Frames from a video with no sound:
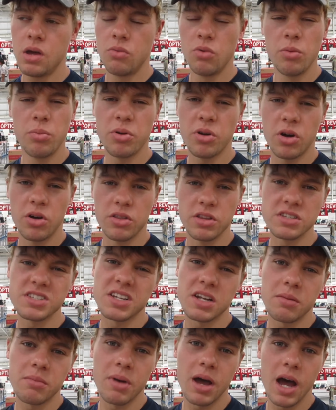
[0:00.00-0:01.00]
We'll put all this
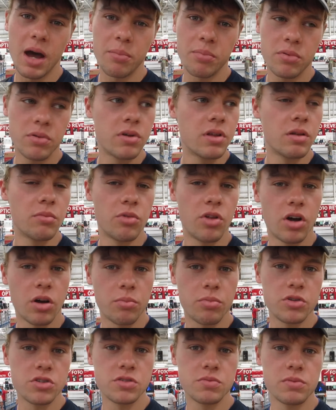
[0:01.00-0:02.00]
in a map in the blog
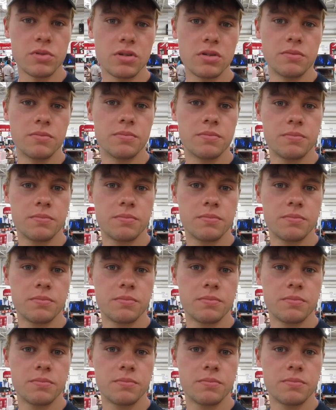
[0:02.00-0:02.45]
post below.